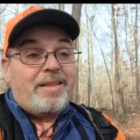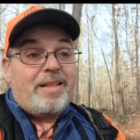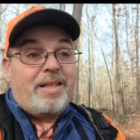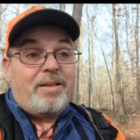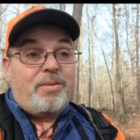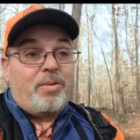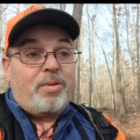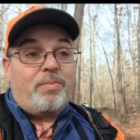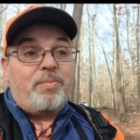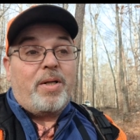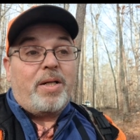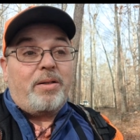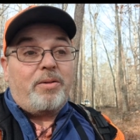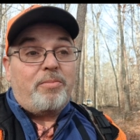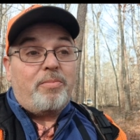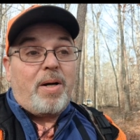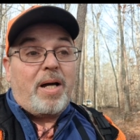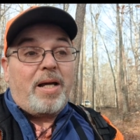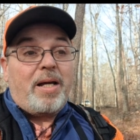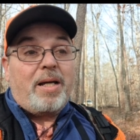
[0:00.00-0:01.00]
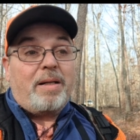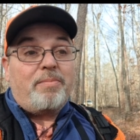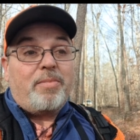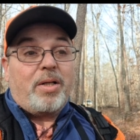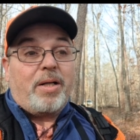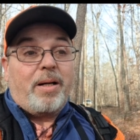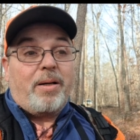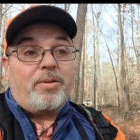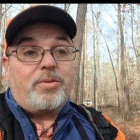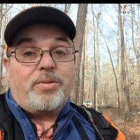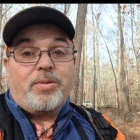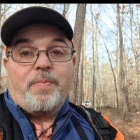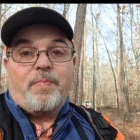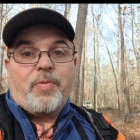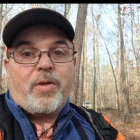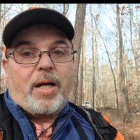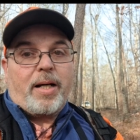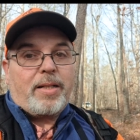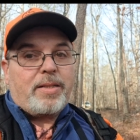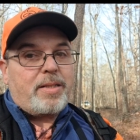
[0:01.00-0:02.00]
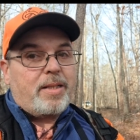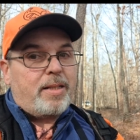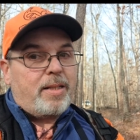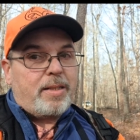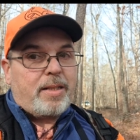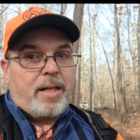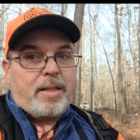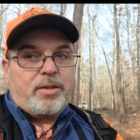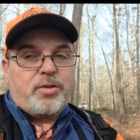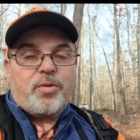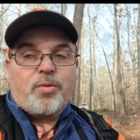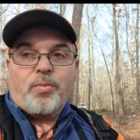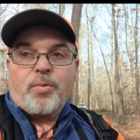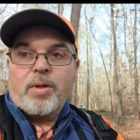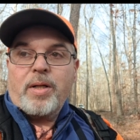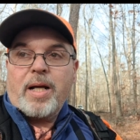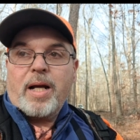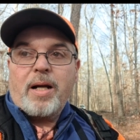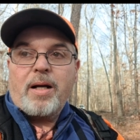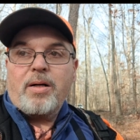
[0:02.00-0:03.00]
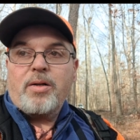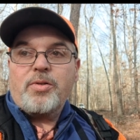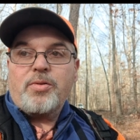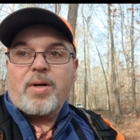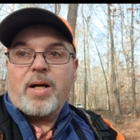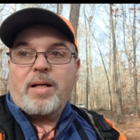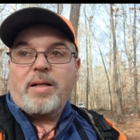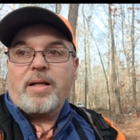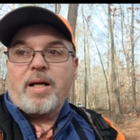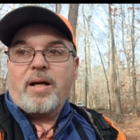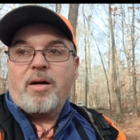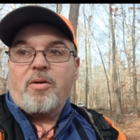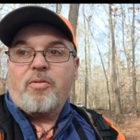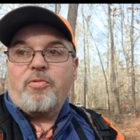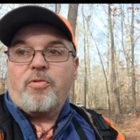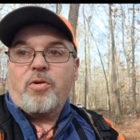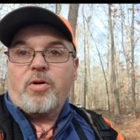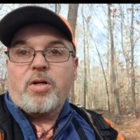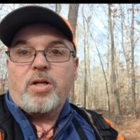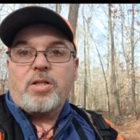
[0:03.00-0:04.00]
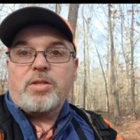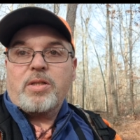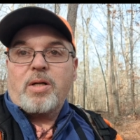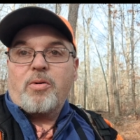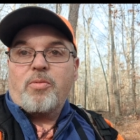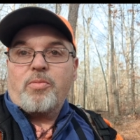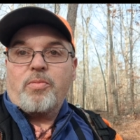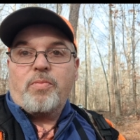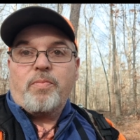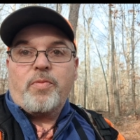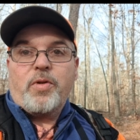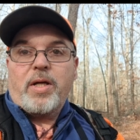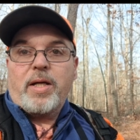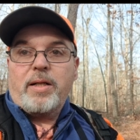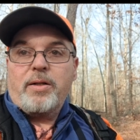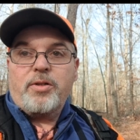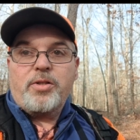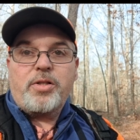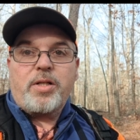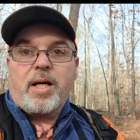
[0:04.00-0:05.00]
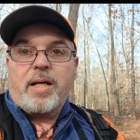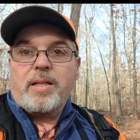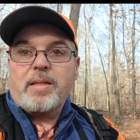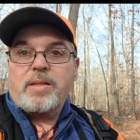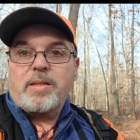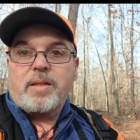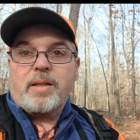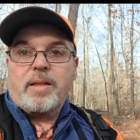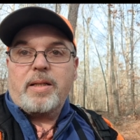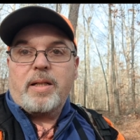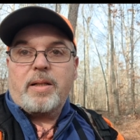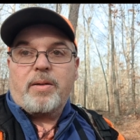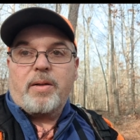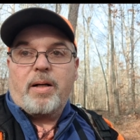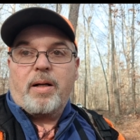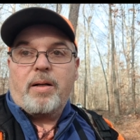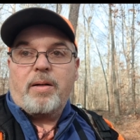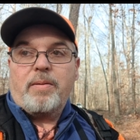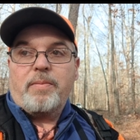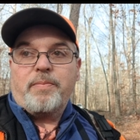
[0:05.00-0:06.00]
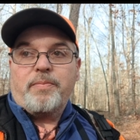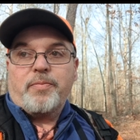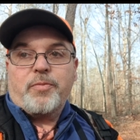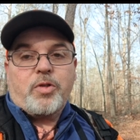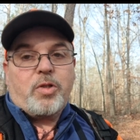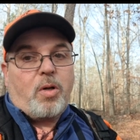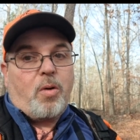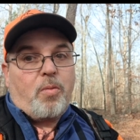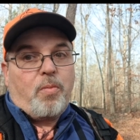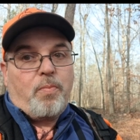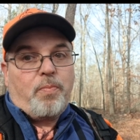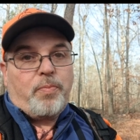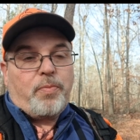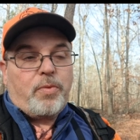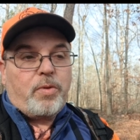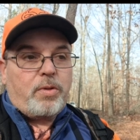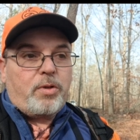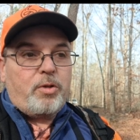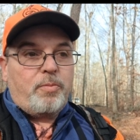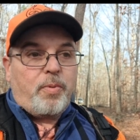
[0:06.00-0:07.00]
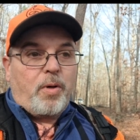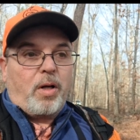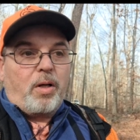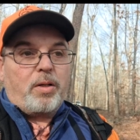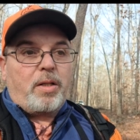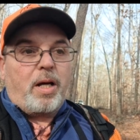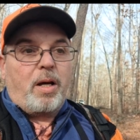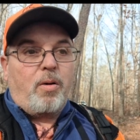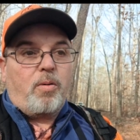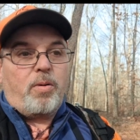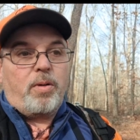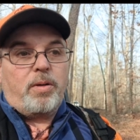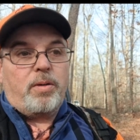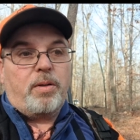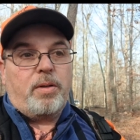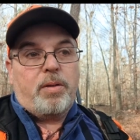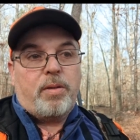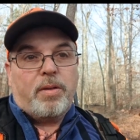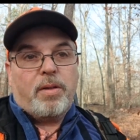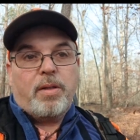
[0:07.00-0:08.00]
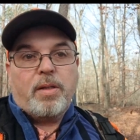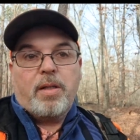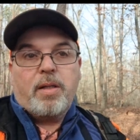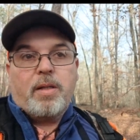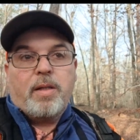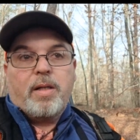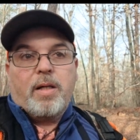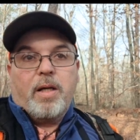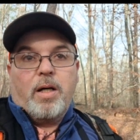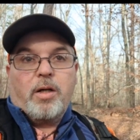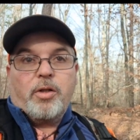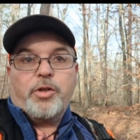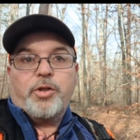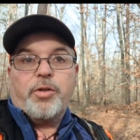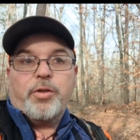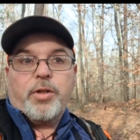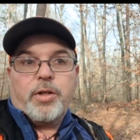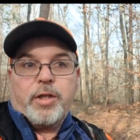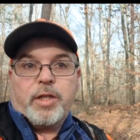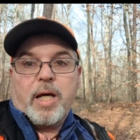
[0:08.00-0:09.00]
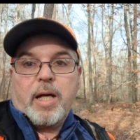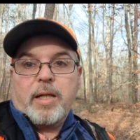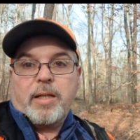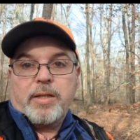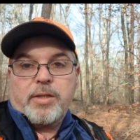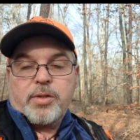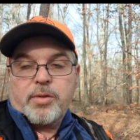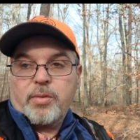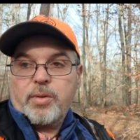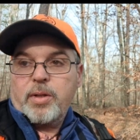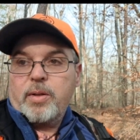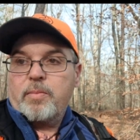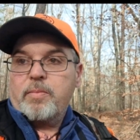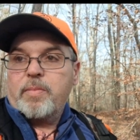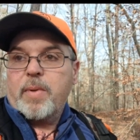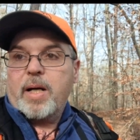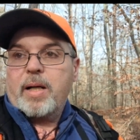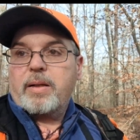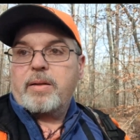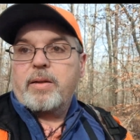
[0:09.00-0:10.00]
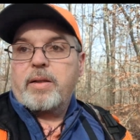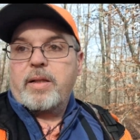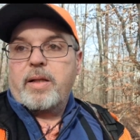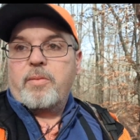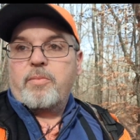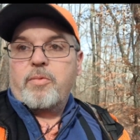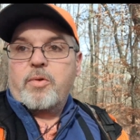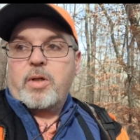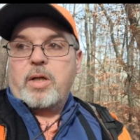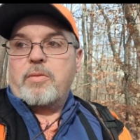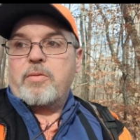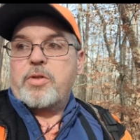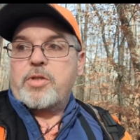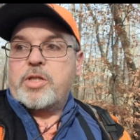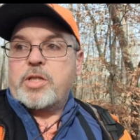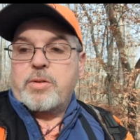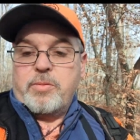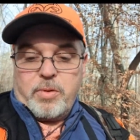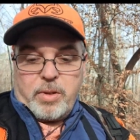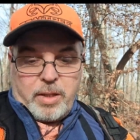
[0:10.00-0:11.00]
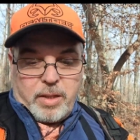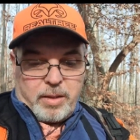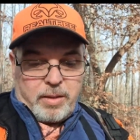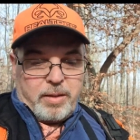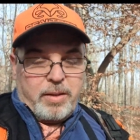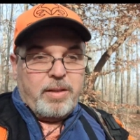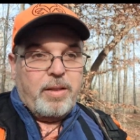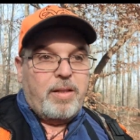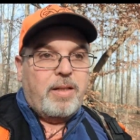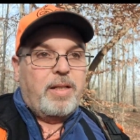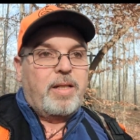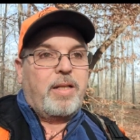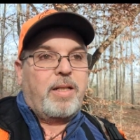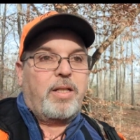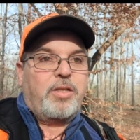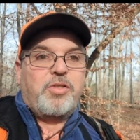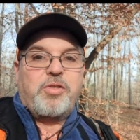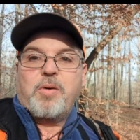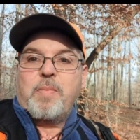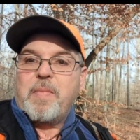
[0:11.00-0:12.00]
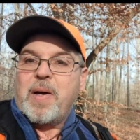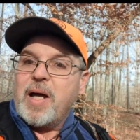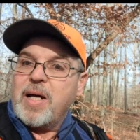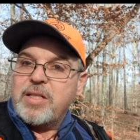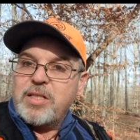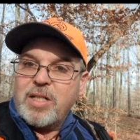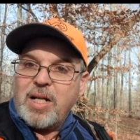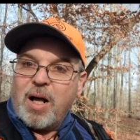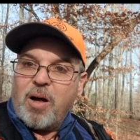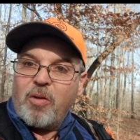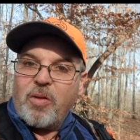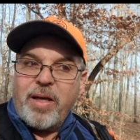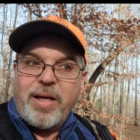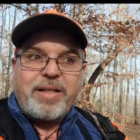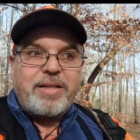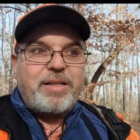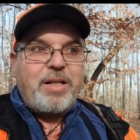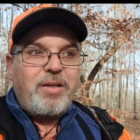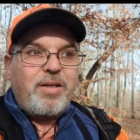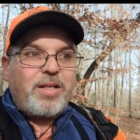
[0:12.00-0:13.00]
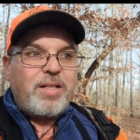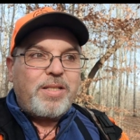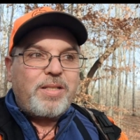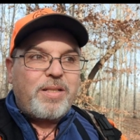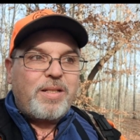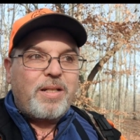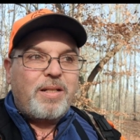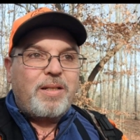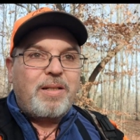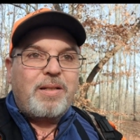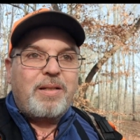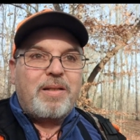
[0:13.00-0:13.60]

it would be bad, because like I said, it takes three hours right now for us on interstates to get there. So you're probably talking a good day's trip back then whenever she went. Could you imagine all that dust